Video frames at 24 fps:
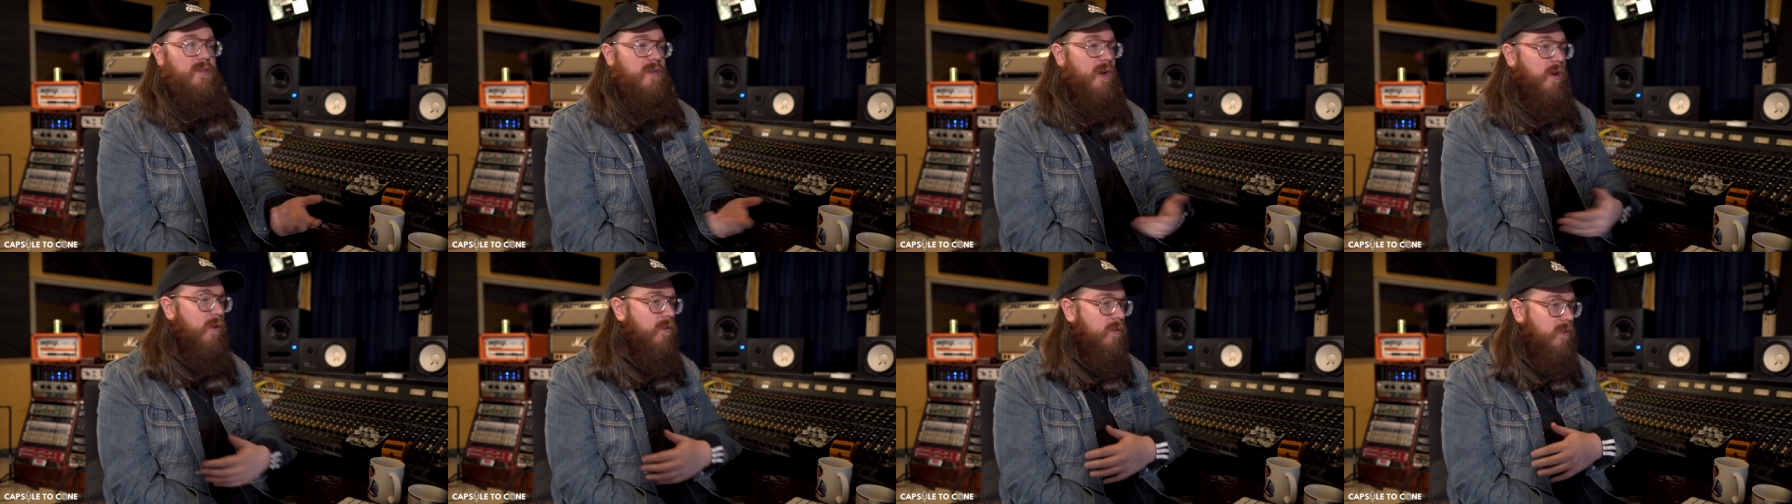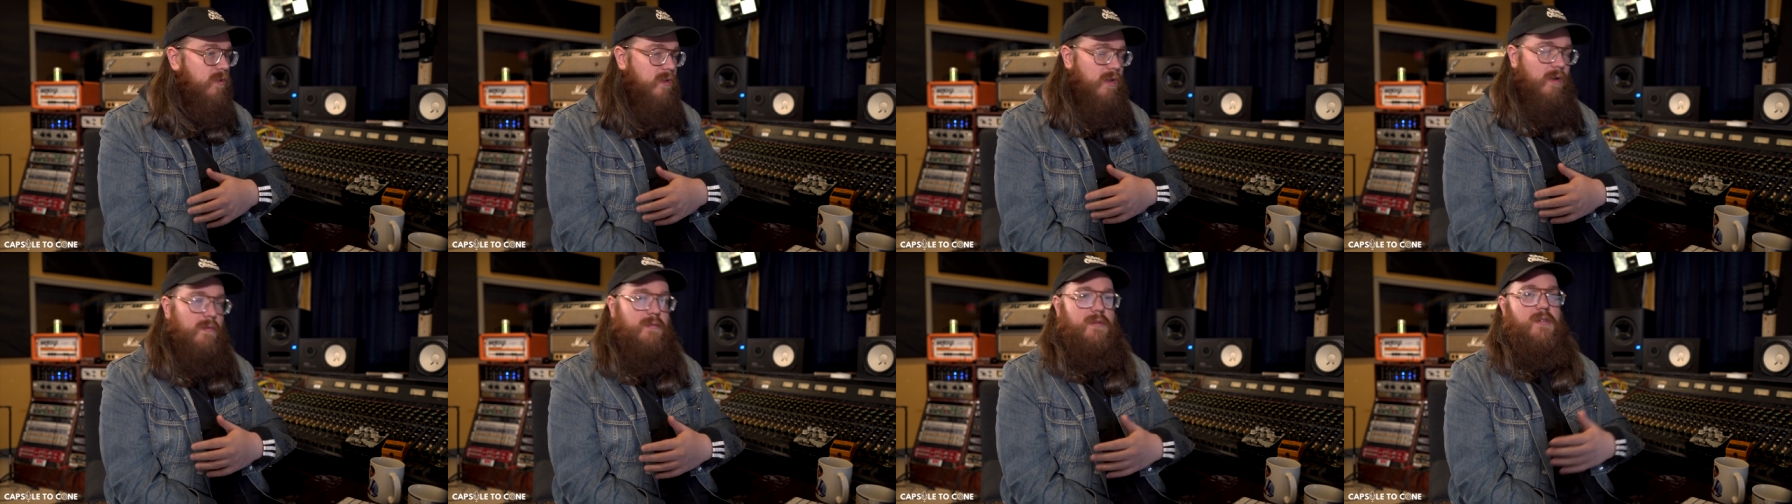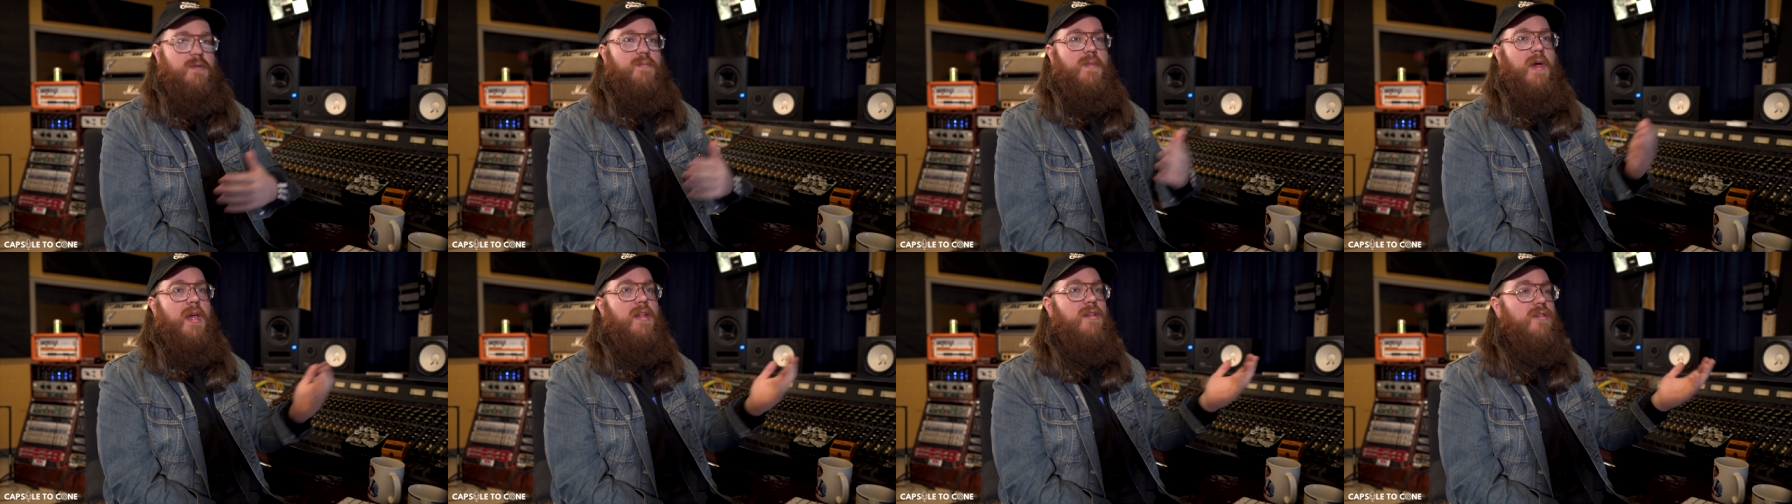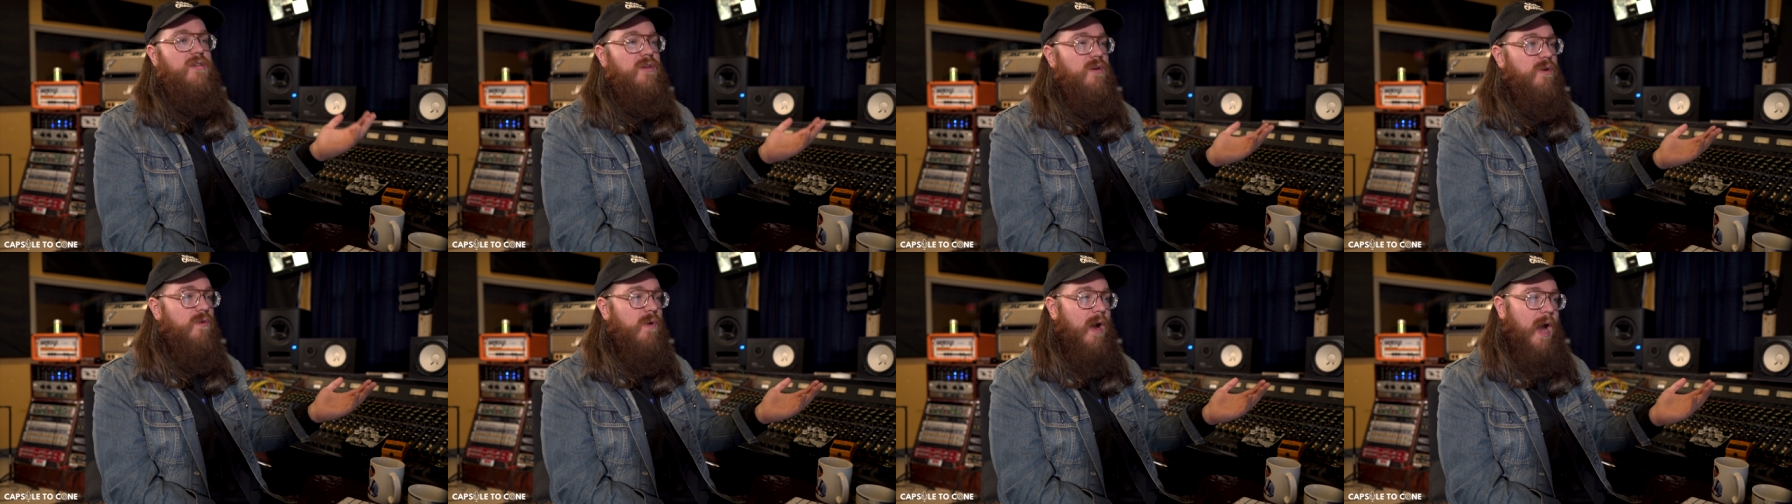Don't don't
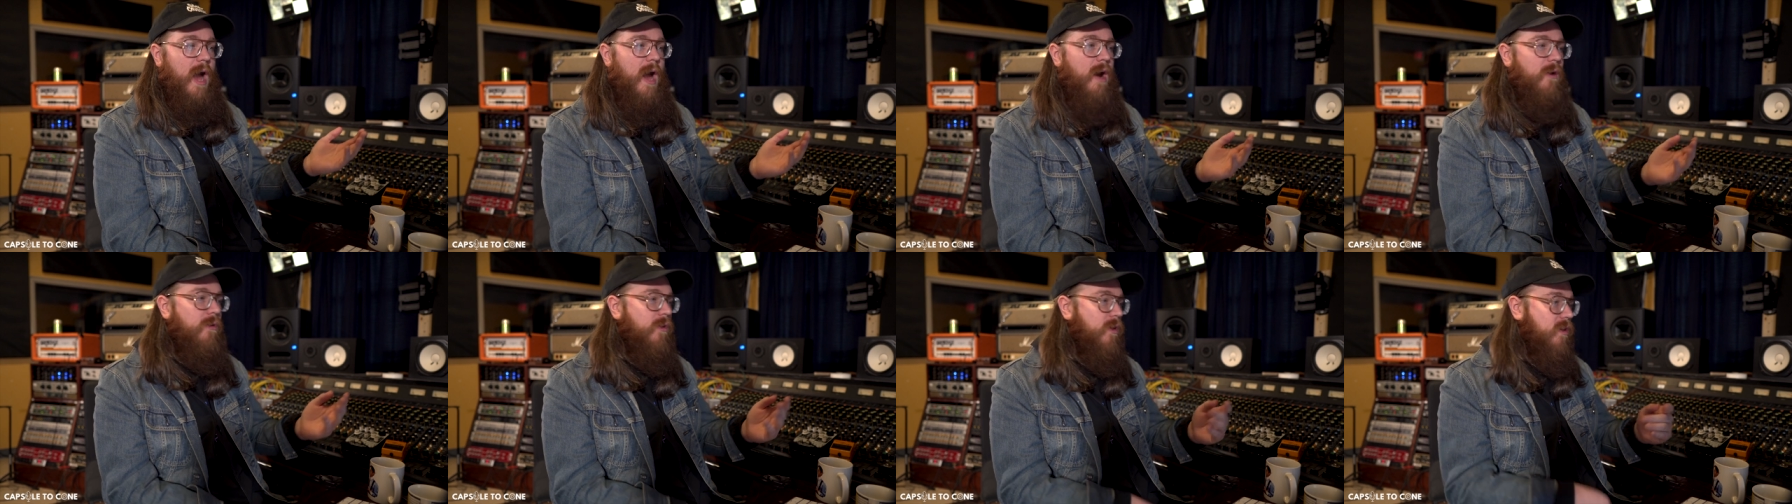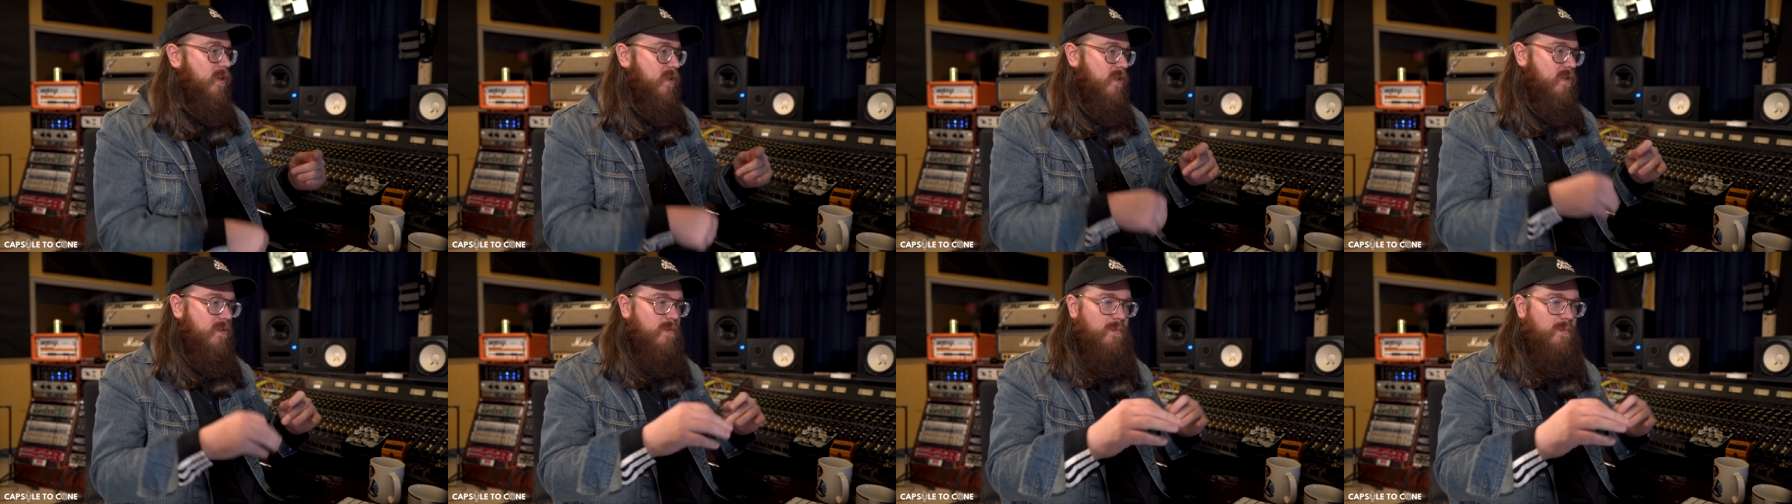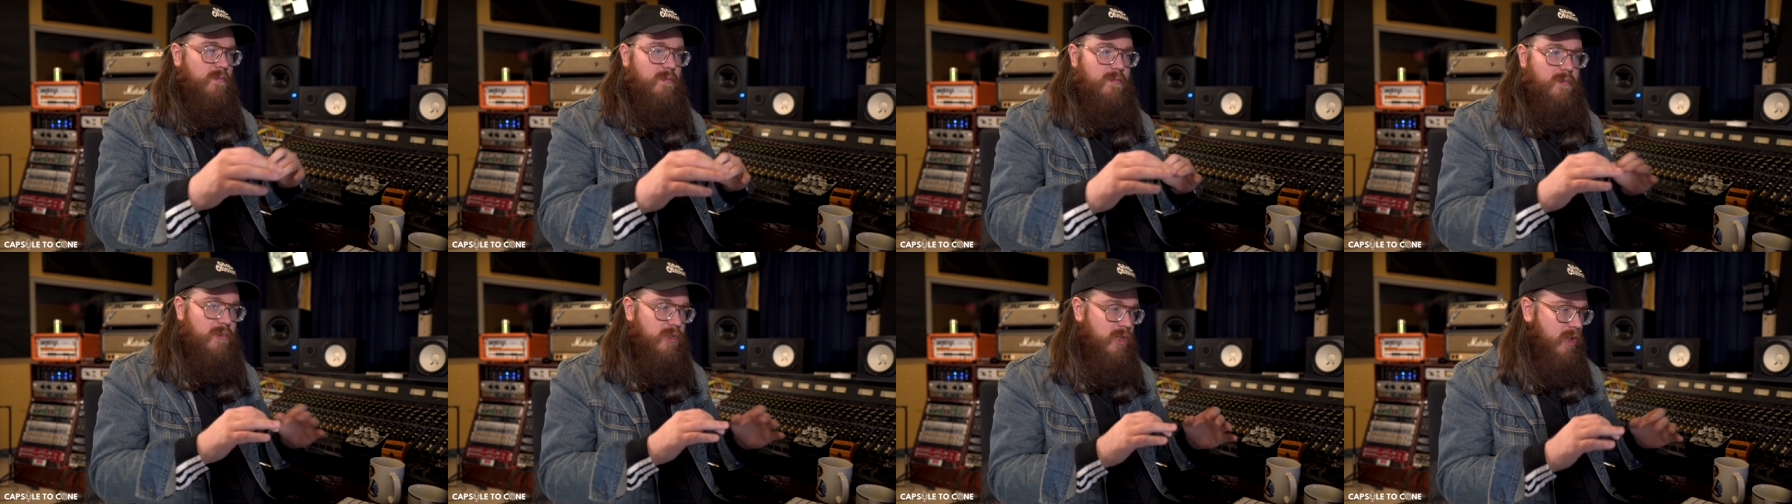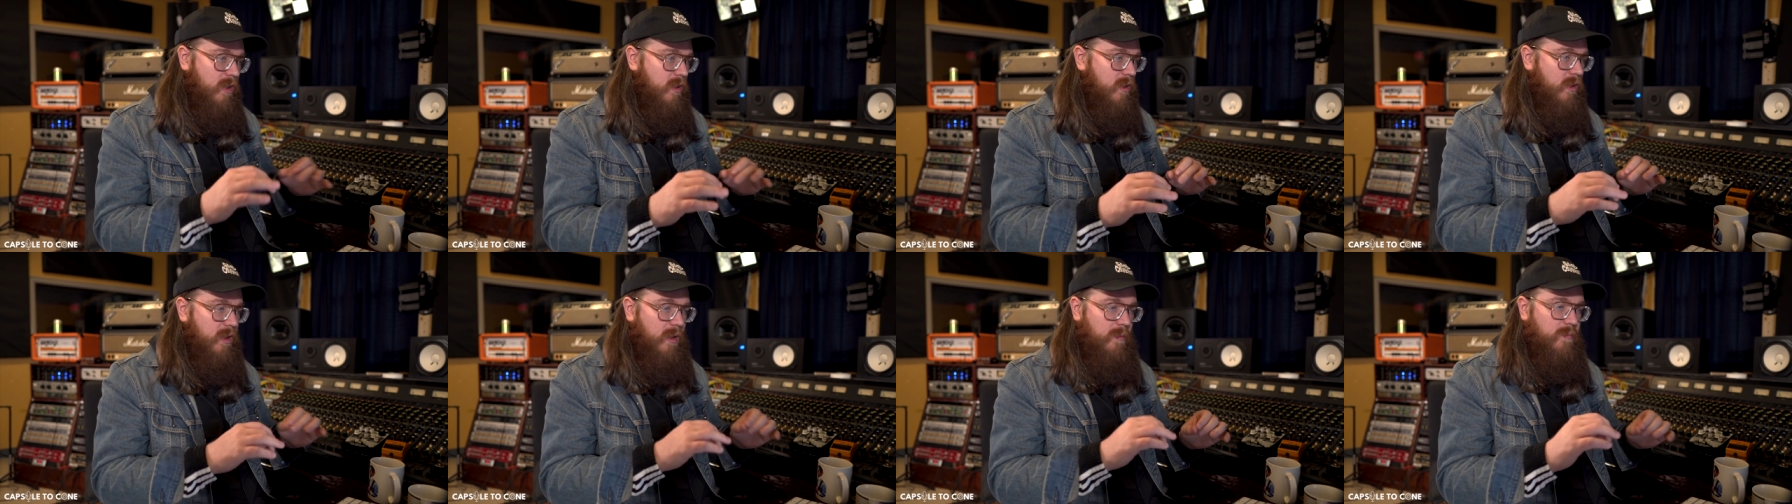spend 2 hours
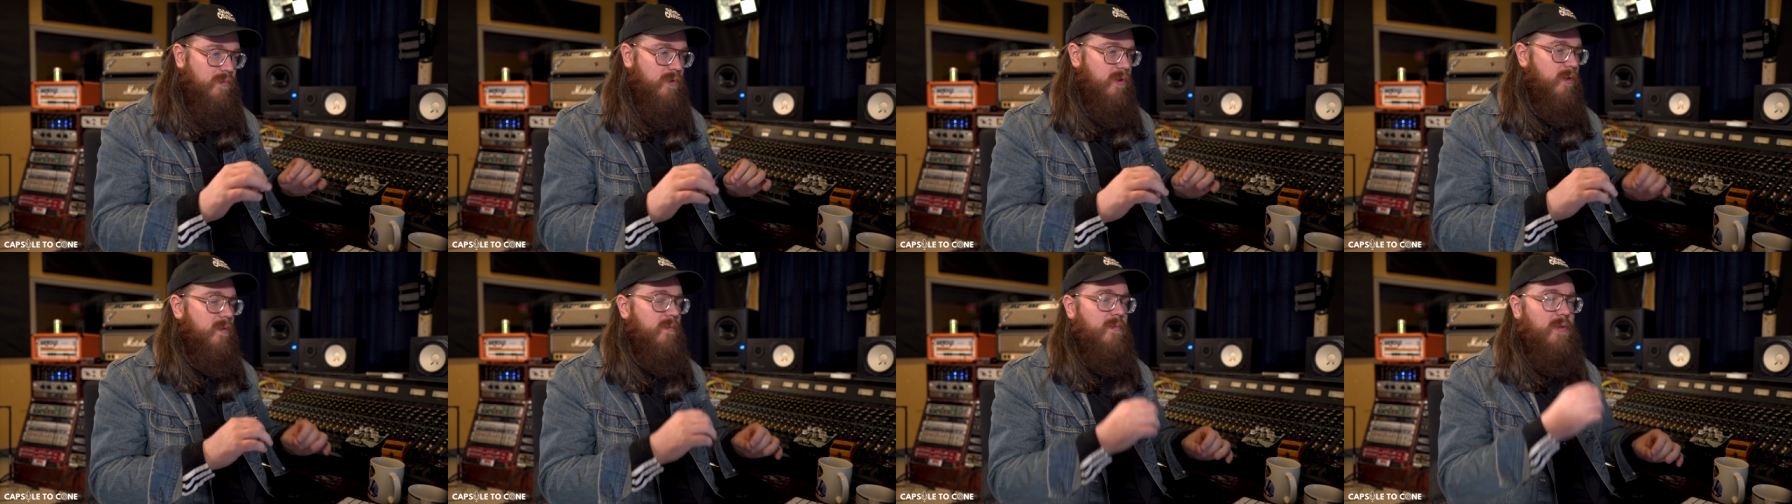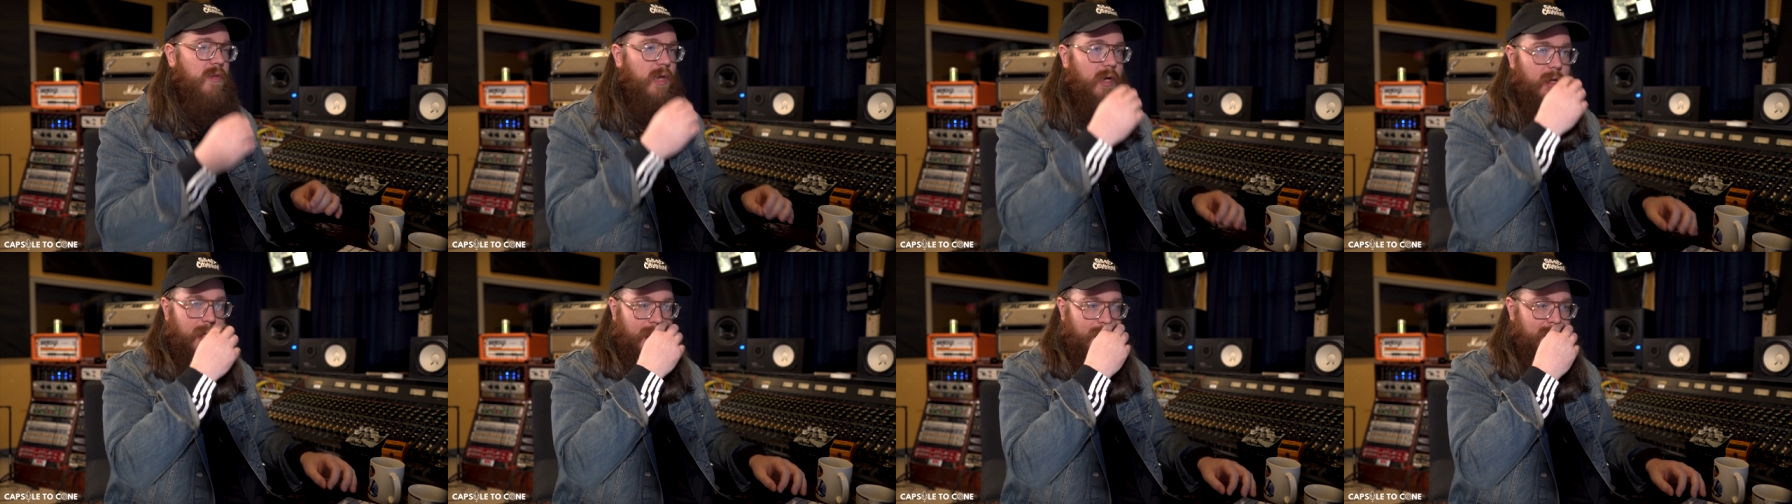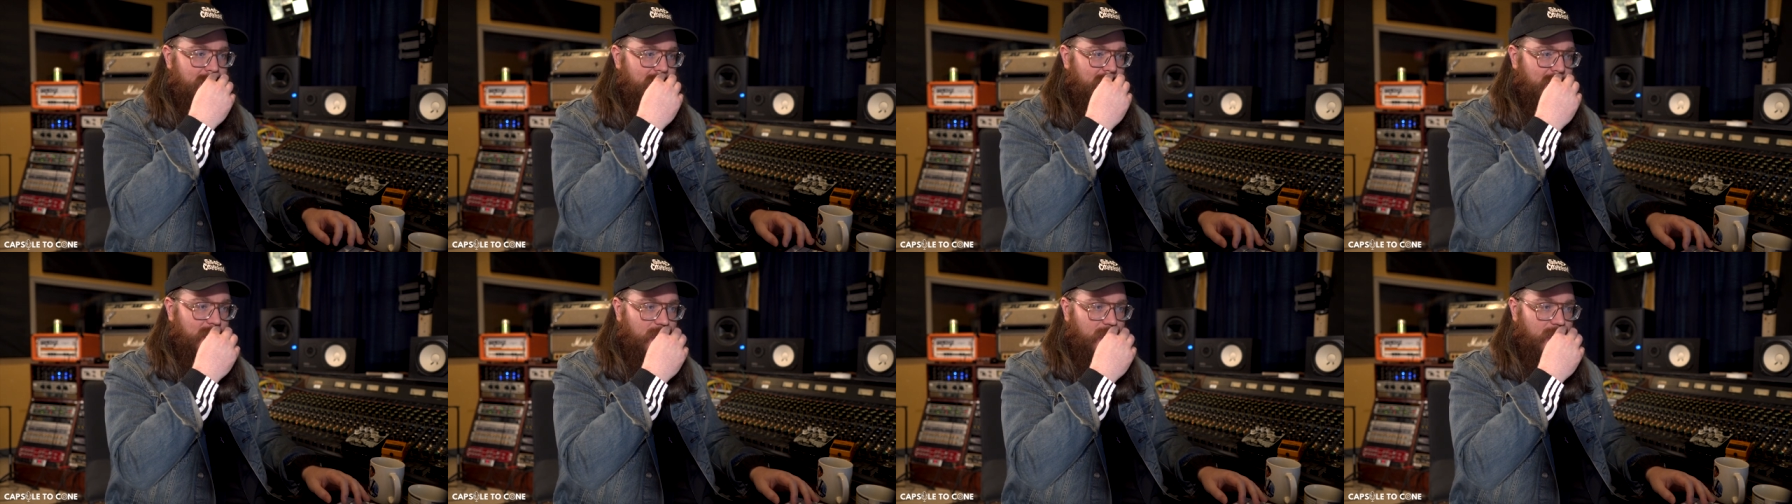ju- like putting plugins